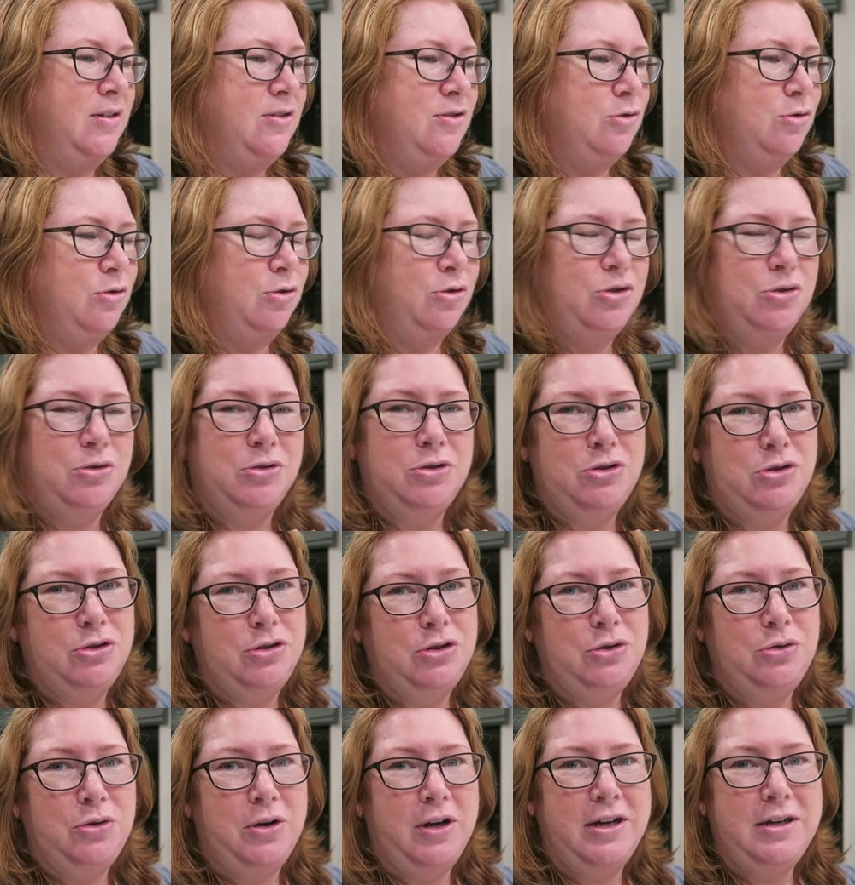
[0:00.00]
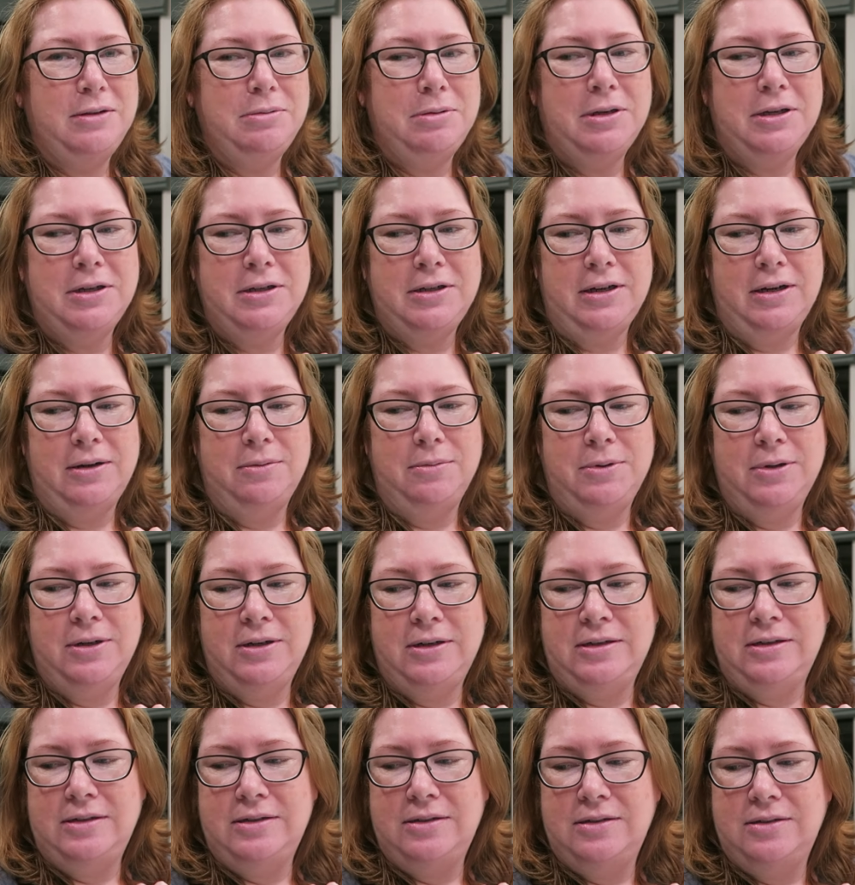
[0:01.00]
Still not doing too great, but
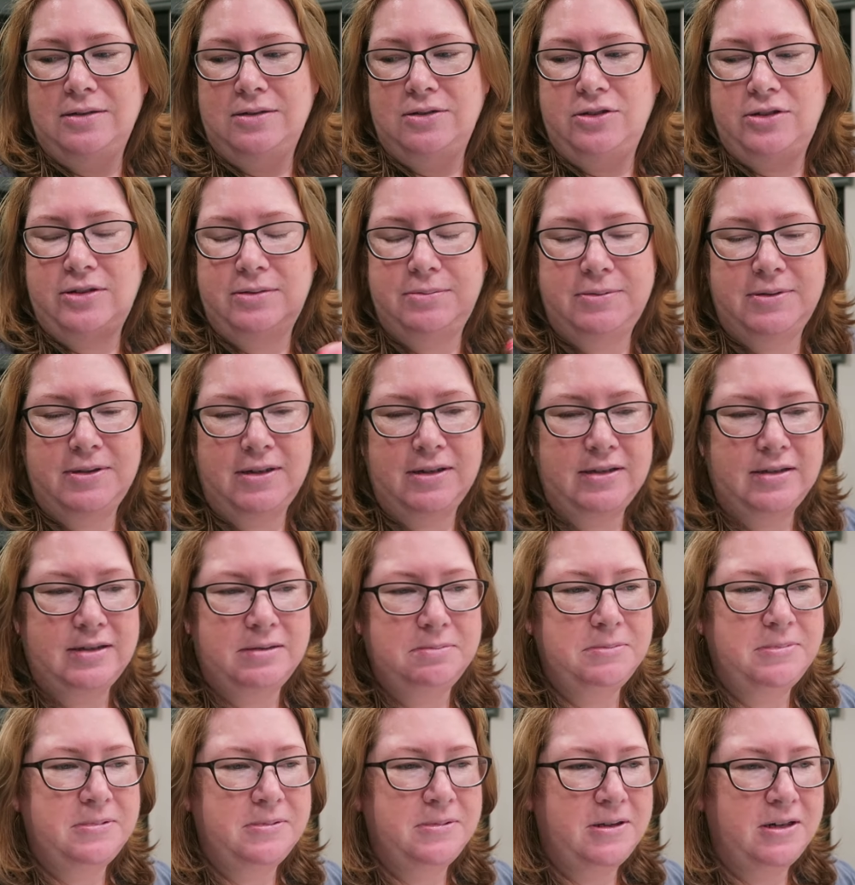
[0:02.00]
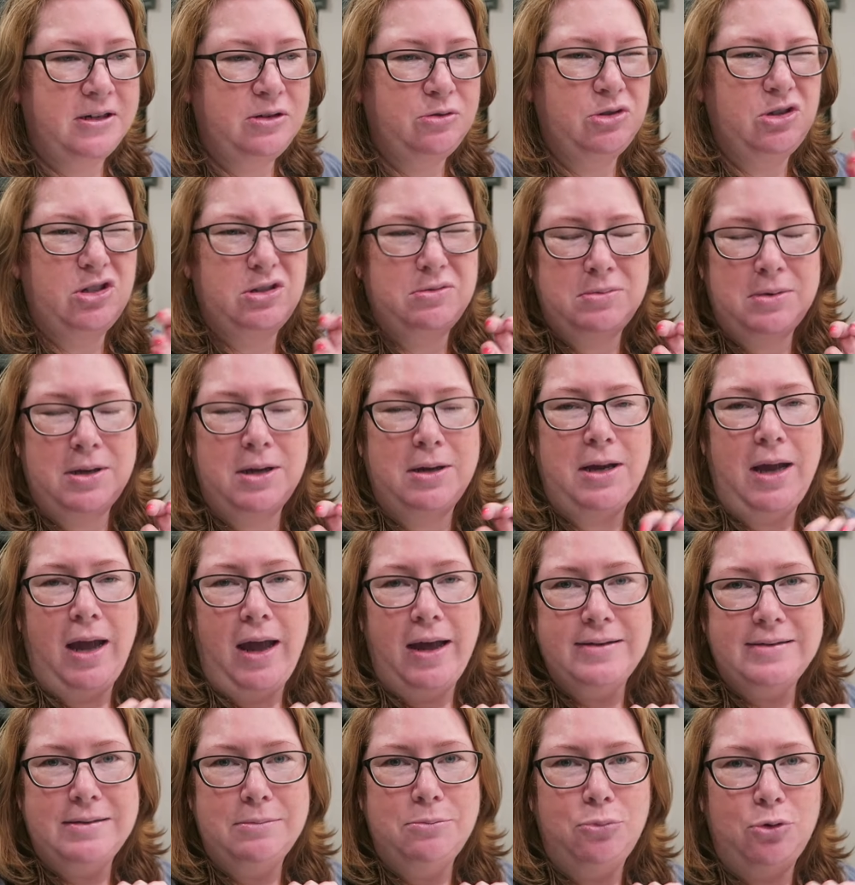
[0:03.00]
she's had some days where she
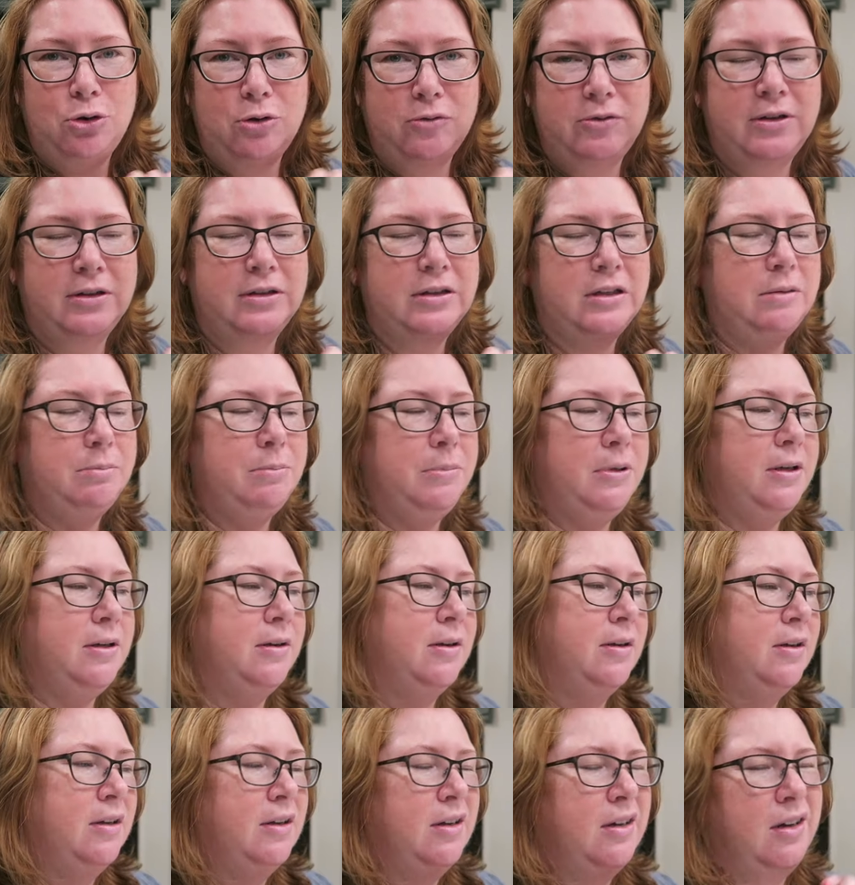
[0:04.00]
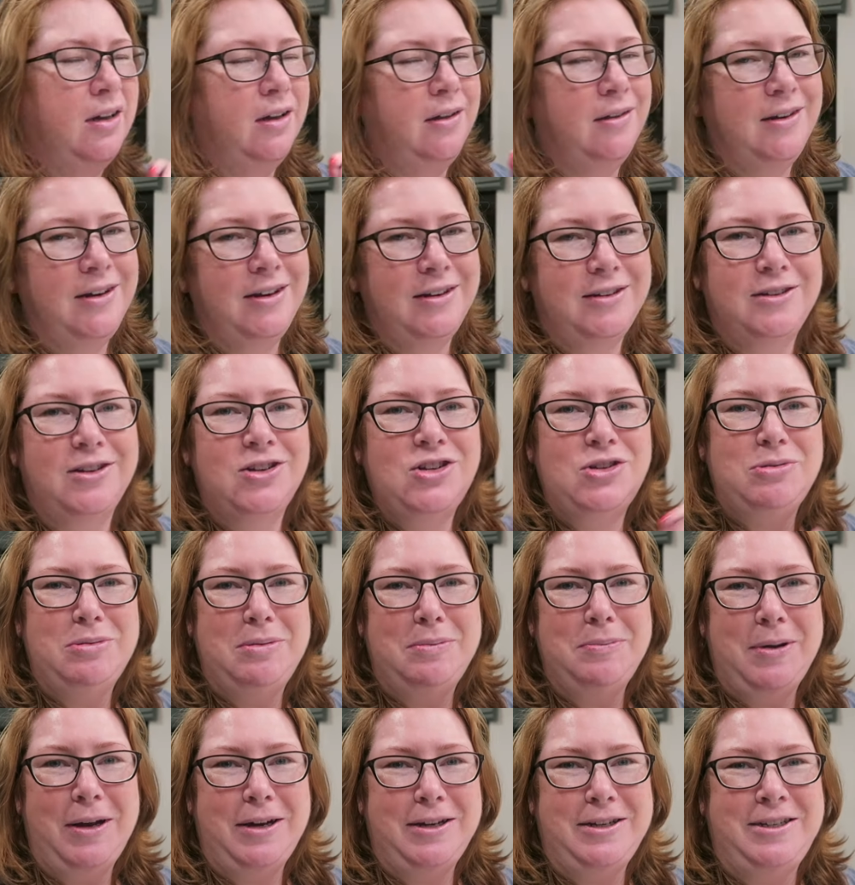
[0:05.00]
has improved a little bit and the next day she's
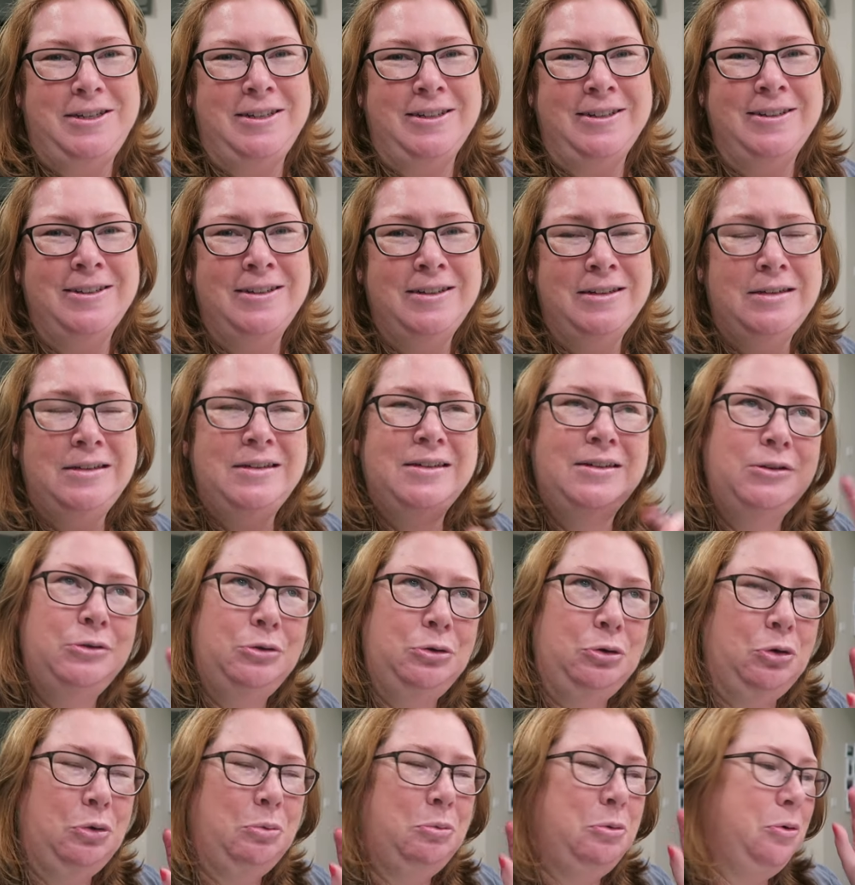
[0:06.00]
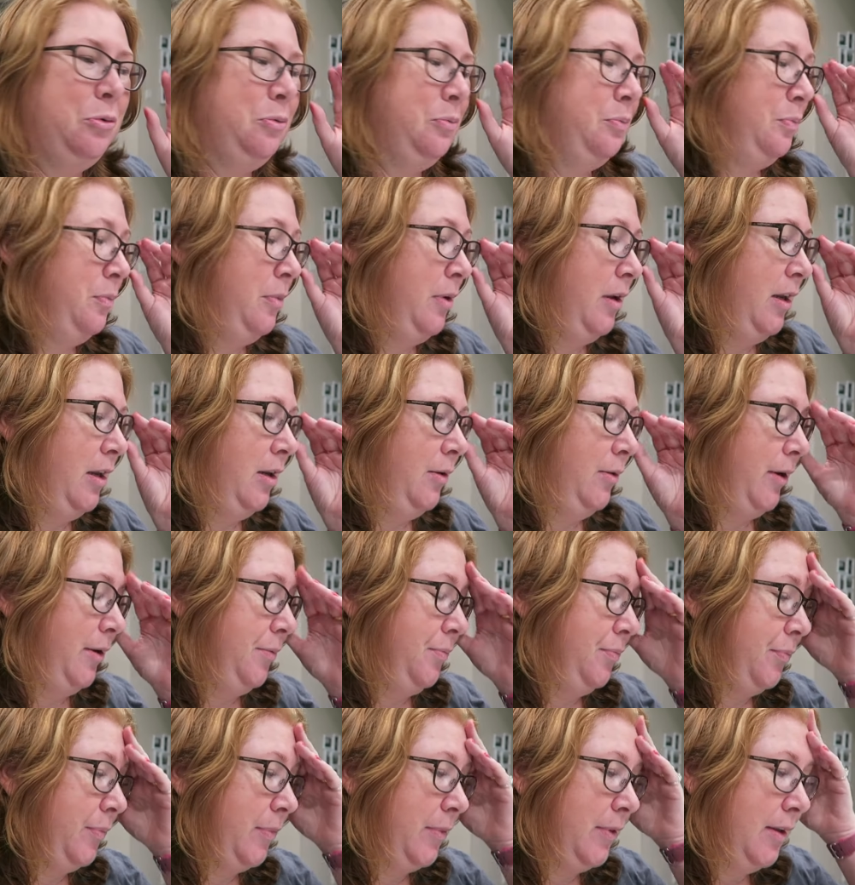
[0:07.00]
been back to normal.
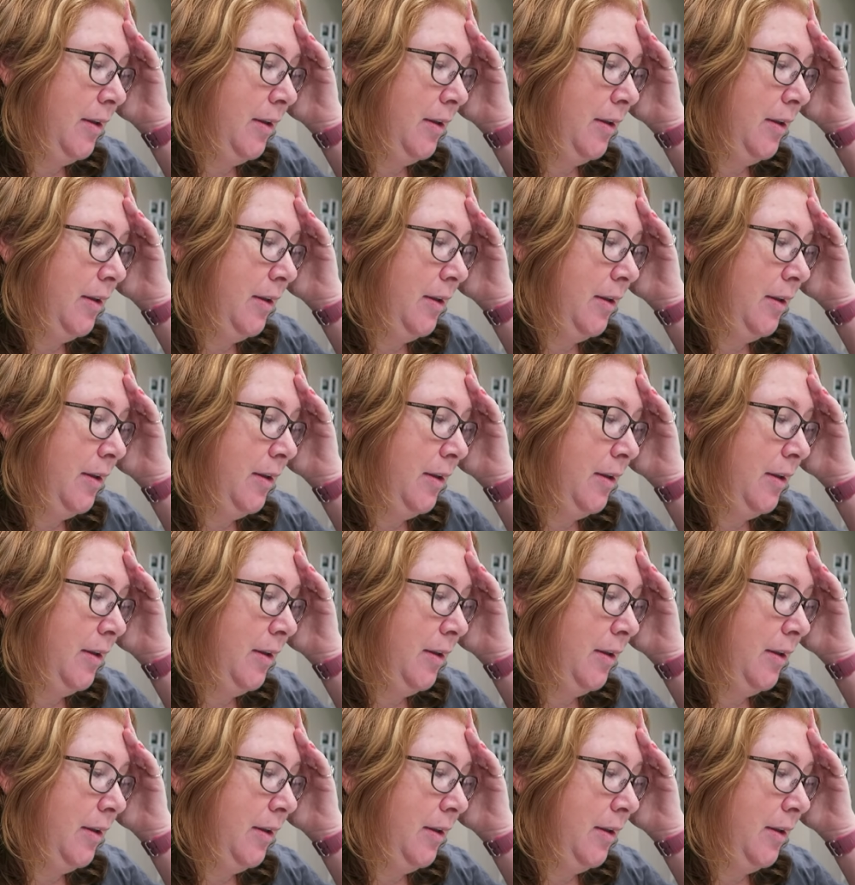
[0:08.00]
Anyway,